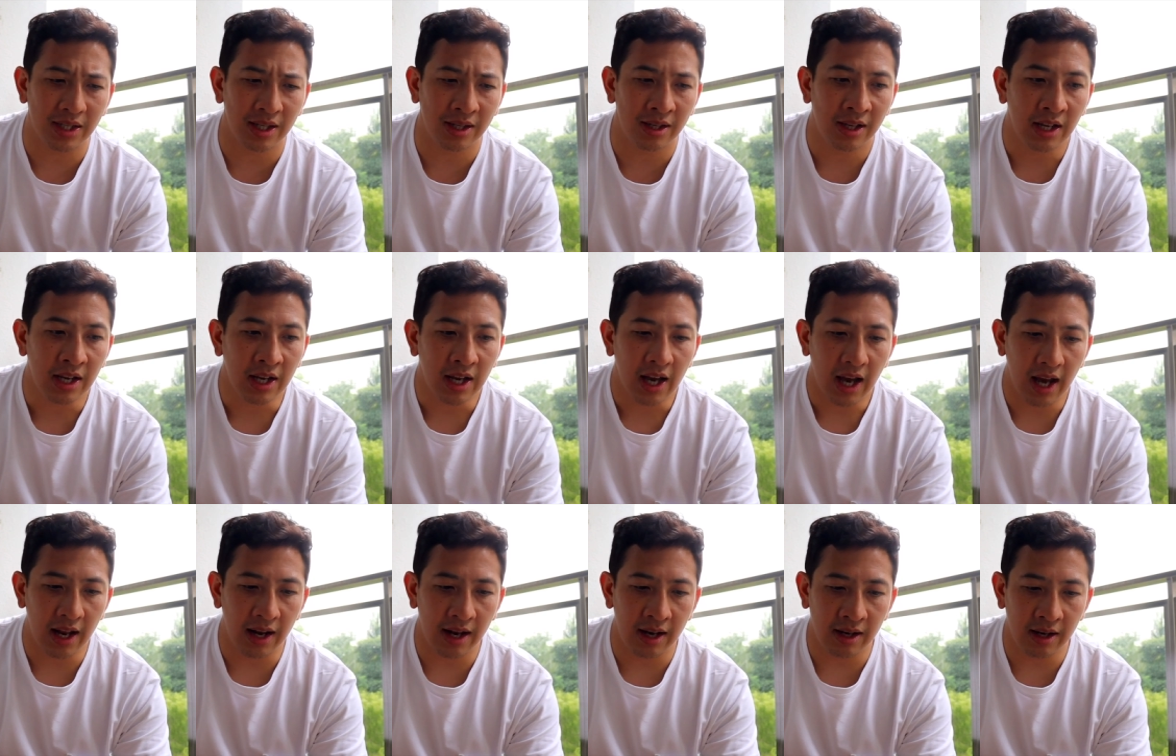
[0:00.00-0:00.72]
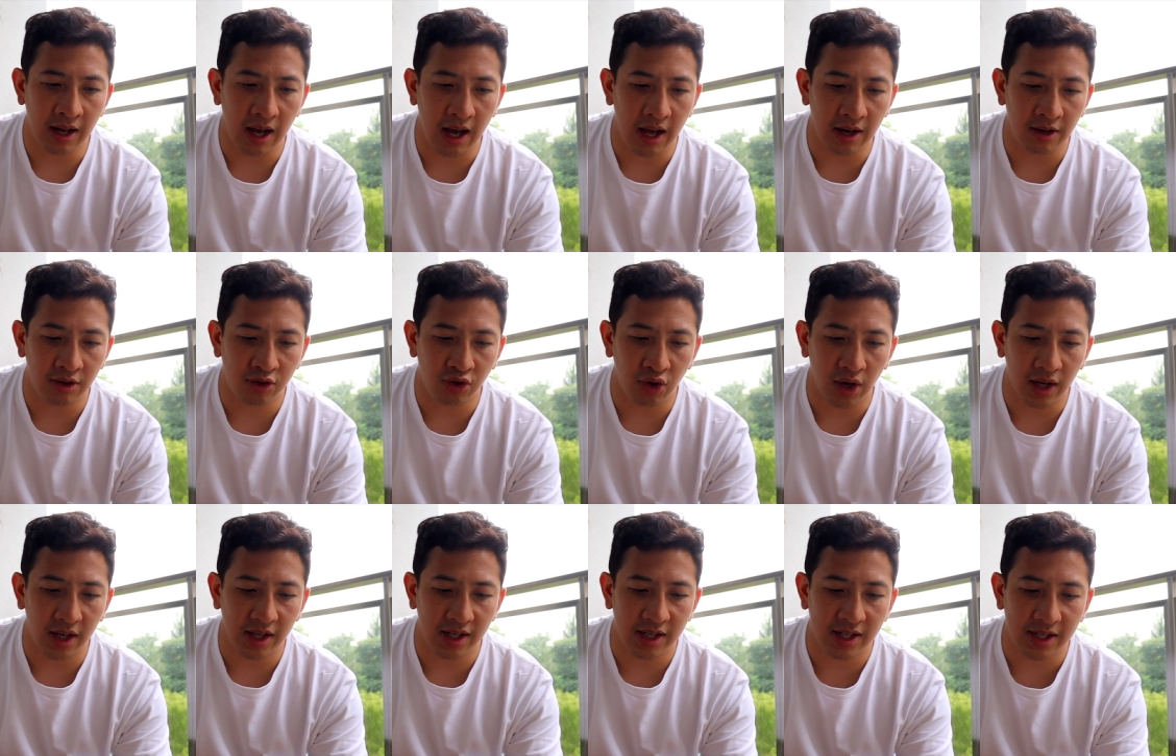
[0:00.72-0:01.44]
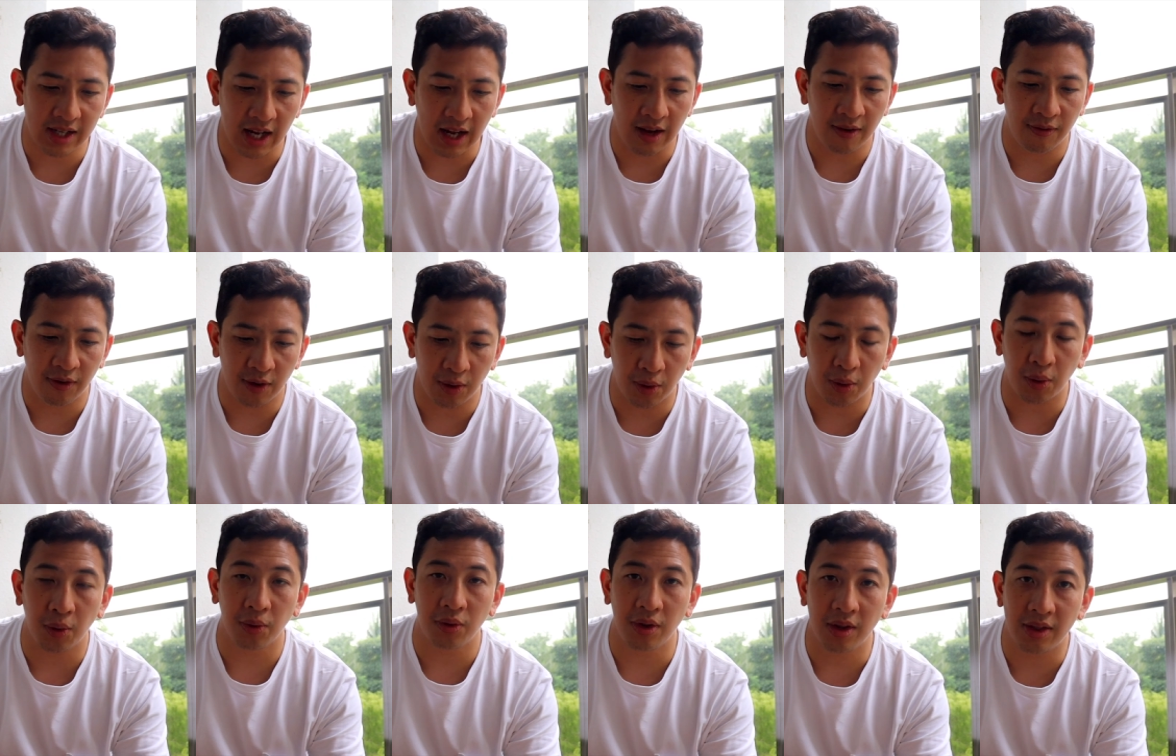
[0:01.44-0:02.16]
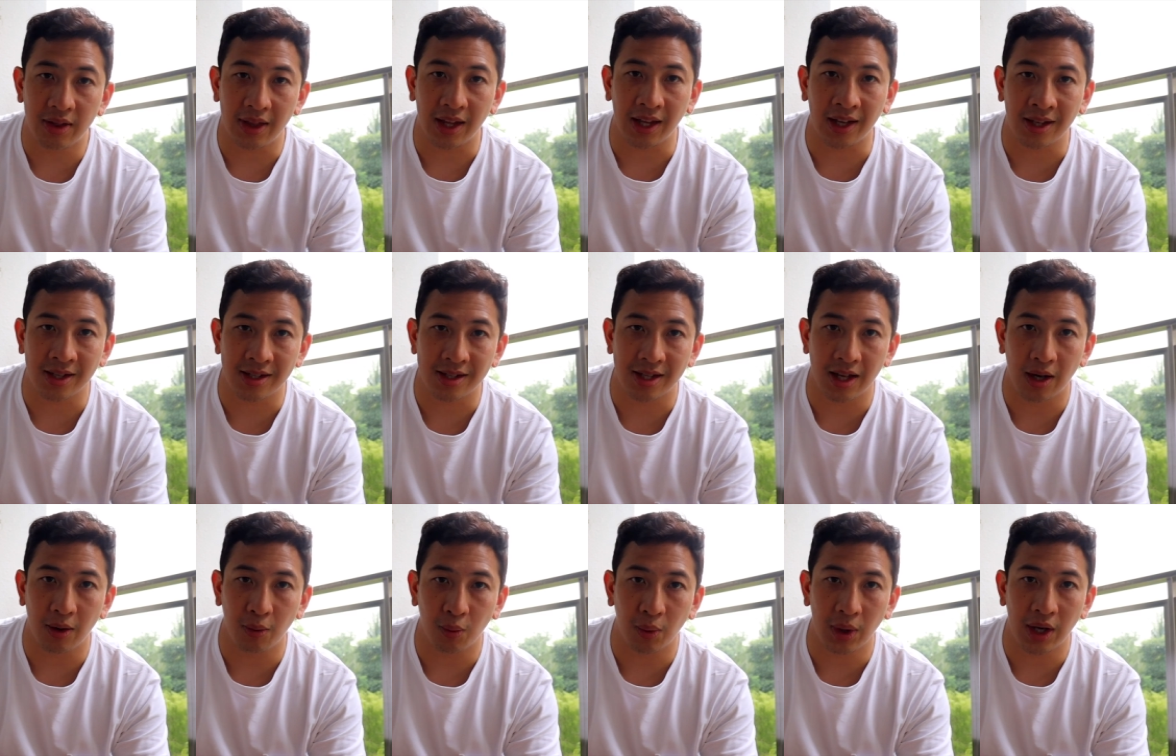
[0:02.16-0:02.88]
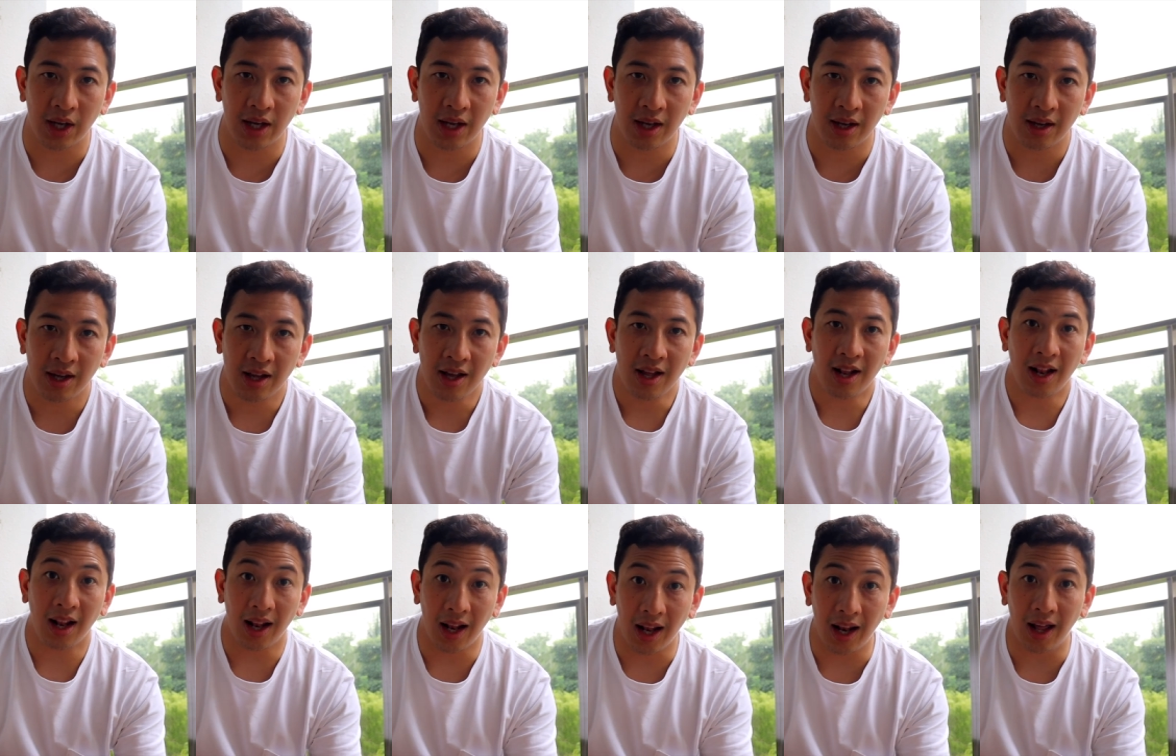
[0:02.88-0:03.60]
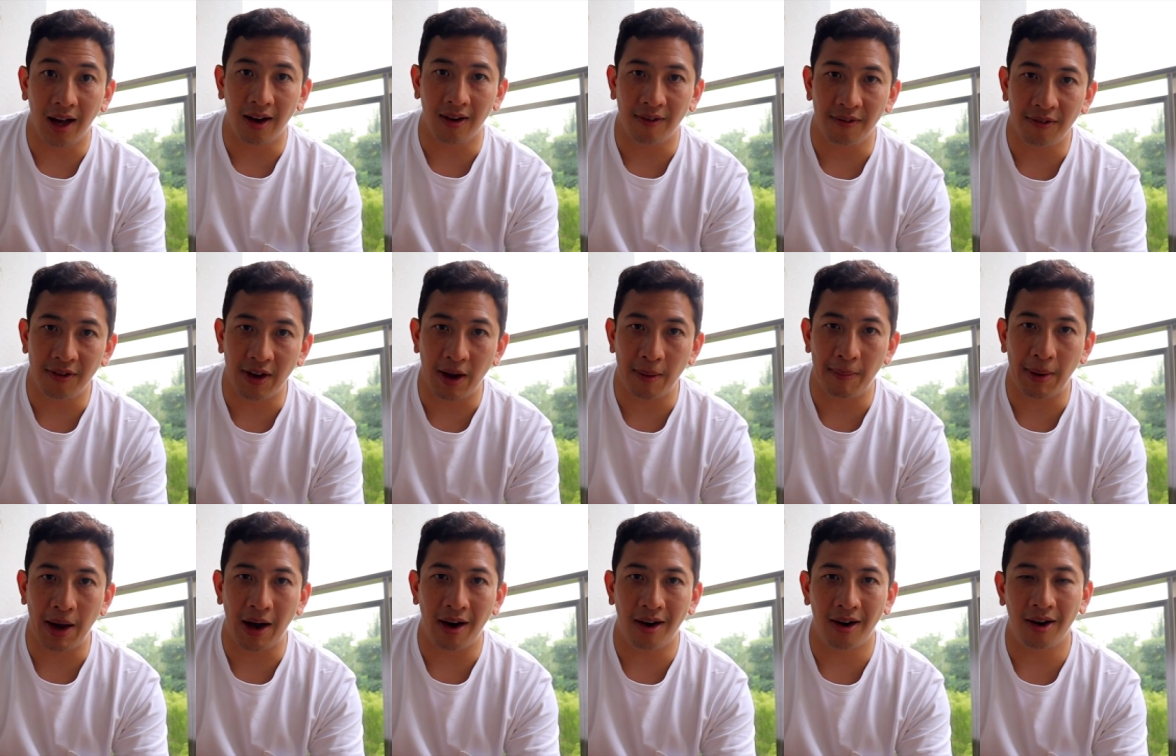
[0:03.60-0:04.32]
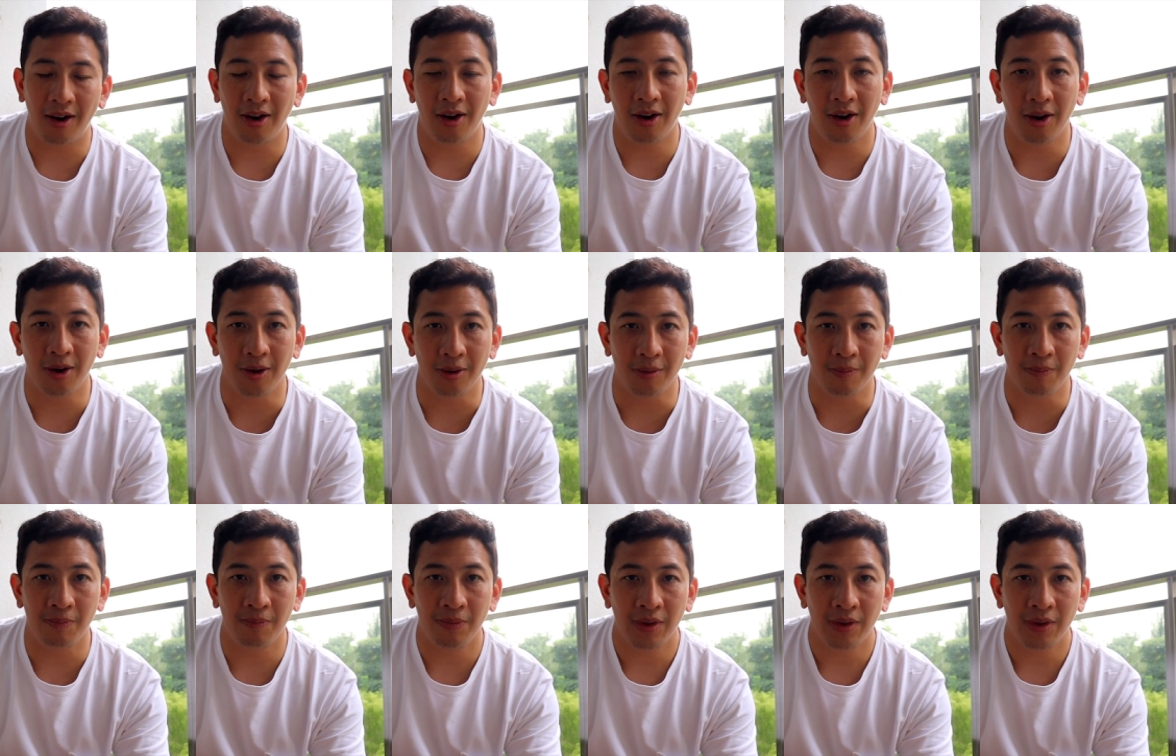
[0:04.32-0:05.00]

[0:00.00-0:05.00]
And, and, and try to savour all the things that we love about our home.